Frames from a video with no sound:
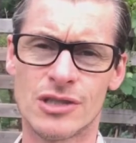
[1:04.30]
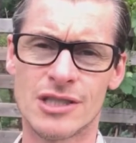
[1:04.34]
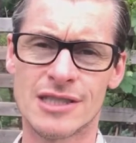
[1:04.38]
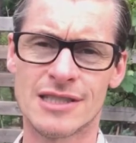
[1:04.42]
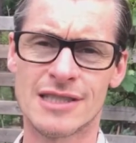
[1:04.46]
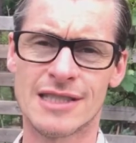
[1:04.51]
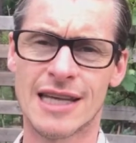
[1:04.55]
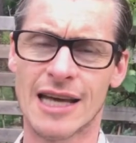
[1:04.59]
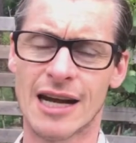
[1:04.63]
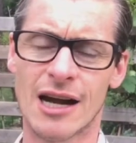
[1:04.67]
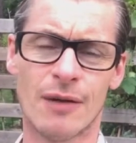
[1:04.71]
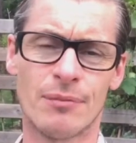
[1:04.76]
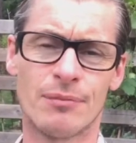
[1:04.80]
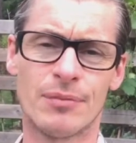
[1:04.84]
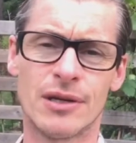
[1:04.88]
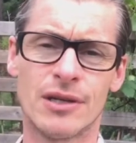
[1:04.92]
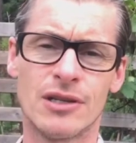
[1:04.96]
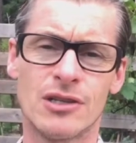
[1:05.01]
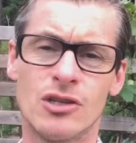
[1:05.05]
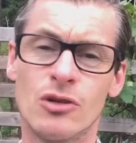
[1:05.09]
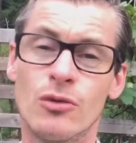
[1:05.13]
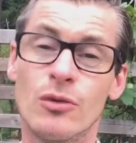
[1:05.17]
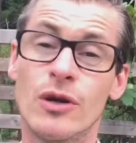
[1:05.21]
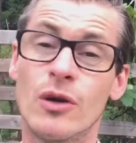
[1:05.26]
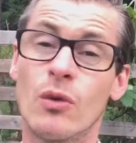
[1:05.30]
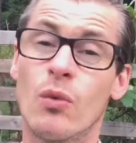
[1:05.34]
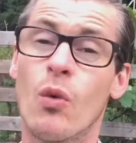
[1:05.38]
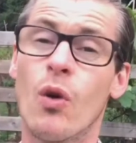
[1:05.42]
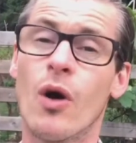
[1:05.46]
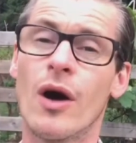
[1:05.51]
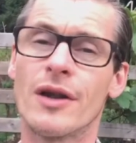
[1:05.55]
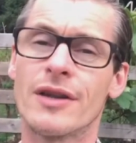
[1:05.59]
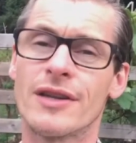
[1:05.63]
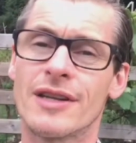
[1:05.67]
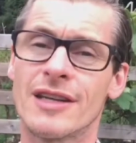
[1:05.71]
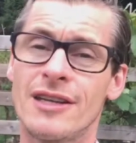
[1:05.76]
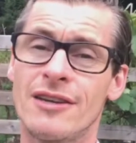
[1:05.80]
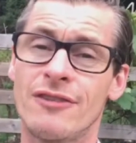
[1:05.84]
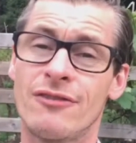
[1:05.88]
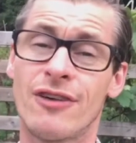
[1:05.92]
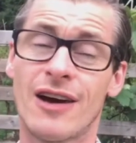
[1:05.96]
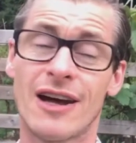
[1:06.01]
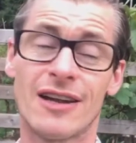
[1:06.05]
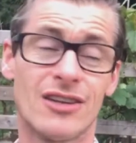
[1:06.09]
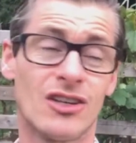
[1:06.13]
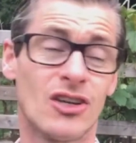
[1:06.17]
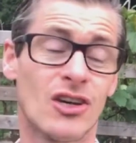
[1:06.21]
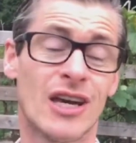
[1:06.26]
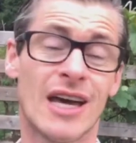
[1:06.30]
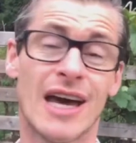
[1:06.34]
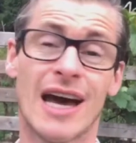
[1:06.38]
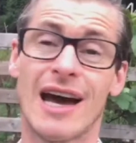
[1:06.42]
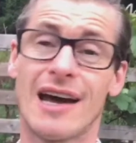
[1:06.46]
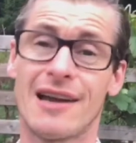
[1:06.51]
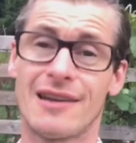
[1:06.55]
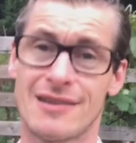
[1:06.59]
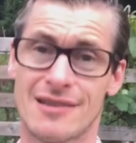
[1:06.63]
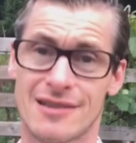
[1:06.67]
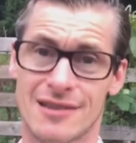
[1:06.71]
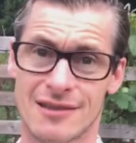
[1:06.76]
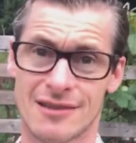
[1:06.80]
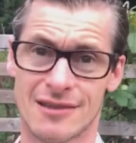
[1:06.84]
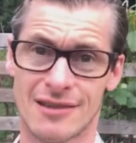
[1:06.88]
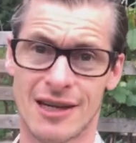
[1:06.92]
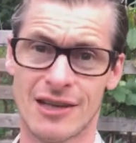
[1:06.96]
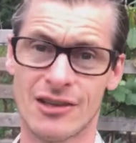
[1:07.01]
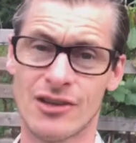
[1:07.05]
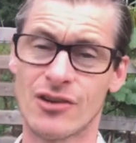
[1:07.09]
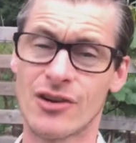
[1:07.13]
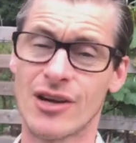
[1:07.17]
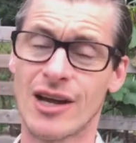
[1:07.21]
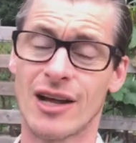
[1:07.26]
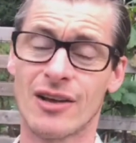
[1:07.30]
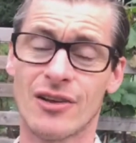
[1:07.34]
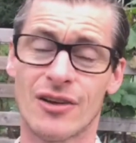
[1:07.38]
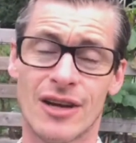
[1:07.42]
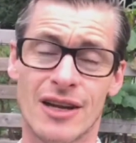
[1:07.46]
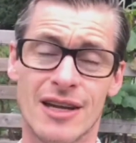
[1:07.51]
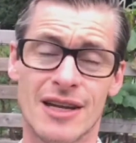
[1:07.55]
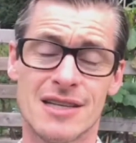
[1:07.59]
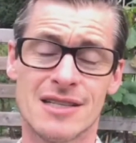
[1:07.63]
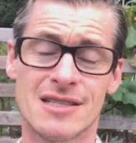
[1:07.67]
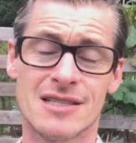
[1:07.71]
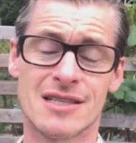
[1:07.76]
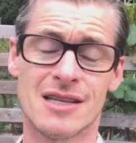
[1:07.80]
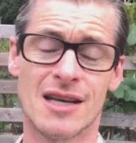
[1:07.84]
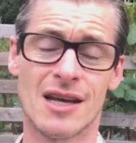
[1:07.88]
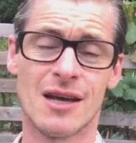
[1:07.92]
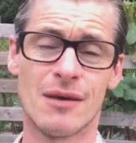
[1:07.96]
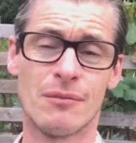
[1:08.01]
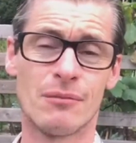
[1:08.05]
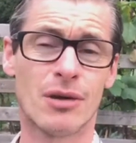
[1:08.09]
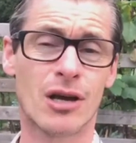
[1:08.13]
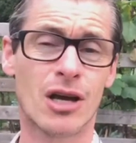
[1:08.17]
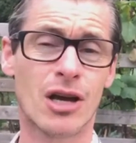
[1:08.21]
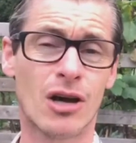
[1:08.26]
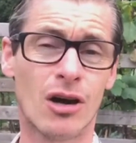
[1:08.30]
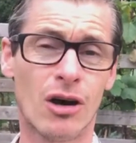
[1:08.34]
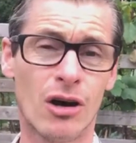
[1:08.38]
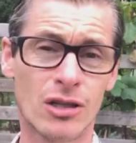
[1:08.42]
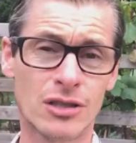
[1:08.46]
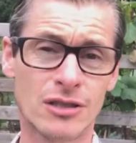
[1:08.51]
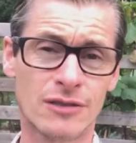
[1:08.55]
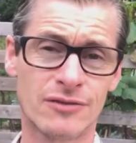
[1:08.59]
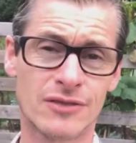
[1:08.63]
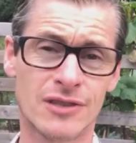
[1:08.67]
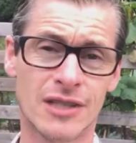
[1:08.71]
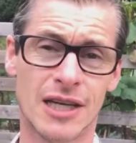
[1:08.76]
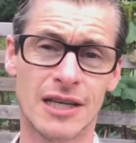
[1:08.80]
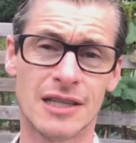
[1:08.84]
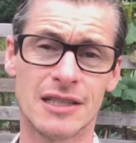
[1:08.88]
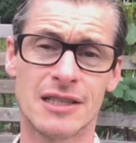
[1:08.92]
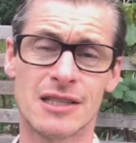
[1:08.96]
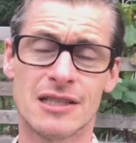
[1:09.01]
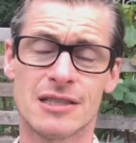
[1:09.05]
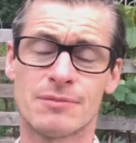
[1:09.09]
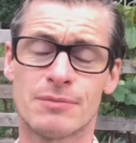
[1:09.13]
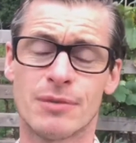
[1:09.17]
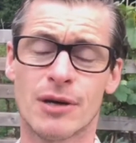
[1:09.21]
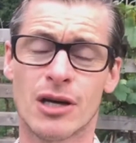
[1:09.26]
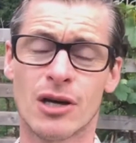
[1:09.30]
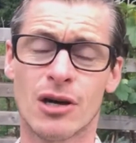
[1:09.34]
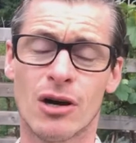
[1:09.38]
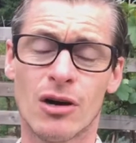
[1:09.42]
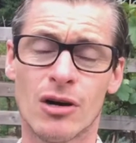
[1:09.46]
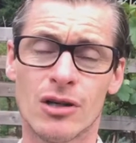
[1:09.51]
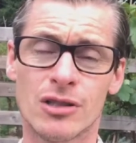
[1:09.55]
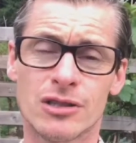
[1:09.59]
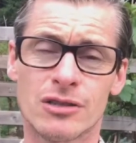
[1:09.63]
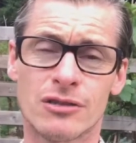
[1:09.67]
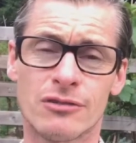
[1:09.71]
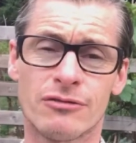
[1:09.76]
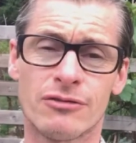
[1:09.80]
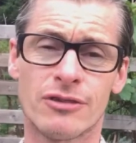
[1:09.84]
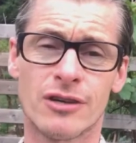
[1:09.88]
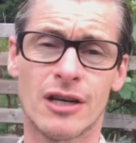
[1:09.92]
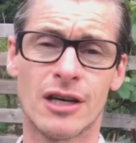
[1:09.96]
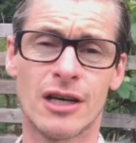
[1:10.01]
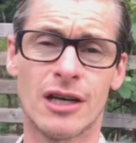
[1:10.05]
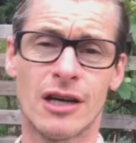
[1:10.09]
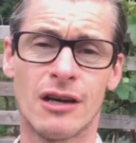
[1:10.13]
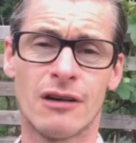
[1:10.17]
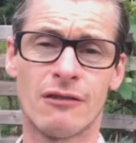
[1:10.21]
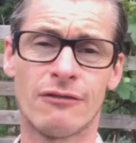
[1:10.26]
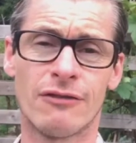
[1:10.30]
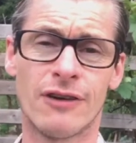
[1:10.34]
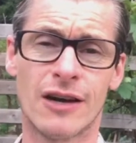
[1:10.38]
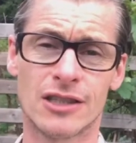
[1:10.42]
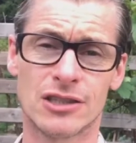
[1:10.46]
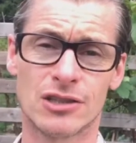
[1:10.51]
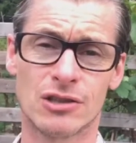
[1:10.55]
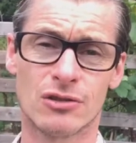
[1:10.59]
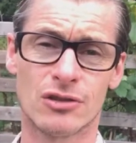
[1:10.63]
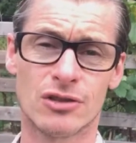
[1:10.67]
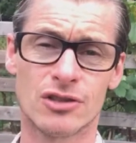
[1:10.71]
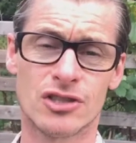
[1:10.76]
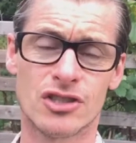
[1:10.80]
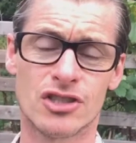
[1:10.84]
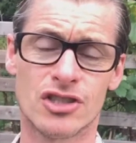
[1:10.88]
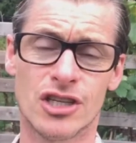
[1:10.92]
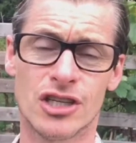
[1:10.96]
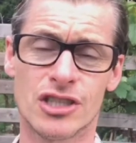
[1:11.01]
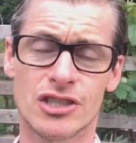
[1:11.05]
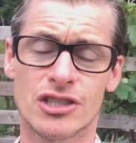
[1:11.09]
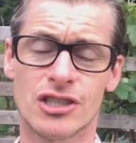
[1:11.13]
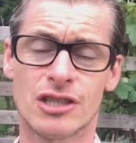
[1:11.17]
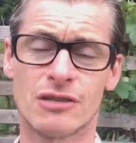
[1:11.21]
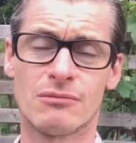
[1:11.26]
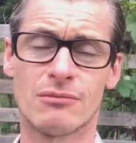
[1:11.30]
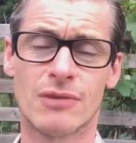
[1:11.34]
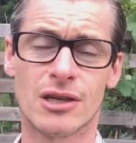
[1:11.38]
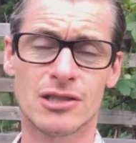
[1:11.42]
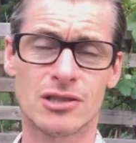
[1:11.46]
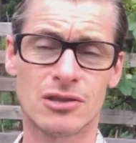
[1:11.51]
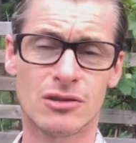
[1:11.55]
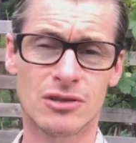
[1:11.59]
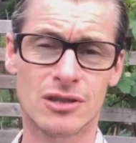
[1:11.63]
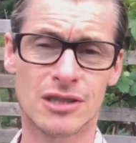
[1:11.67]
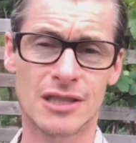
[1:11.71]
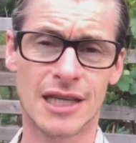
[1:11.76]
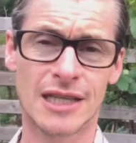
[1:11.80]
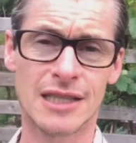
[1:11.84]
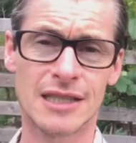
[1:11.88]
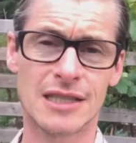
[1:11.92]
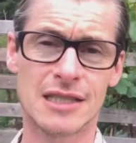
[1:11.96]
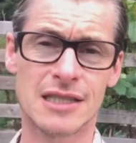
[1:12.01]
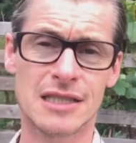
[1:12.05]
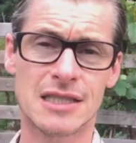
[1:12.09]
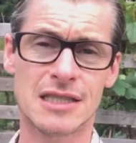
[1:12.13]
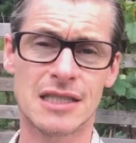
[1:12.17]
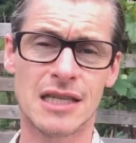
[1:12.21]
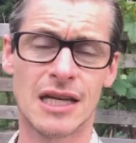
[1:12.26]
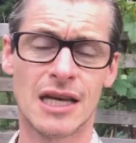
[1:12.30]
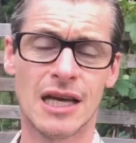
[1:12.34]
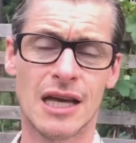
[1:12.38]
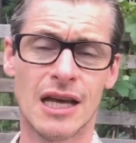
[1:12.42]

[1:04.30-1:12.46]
just get up and do what you want. And in fact, you can't. And the reality is, because of tightness, because of fascial constriction, muscle tightness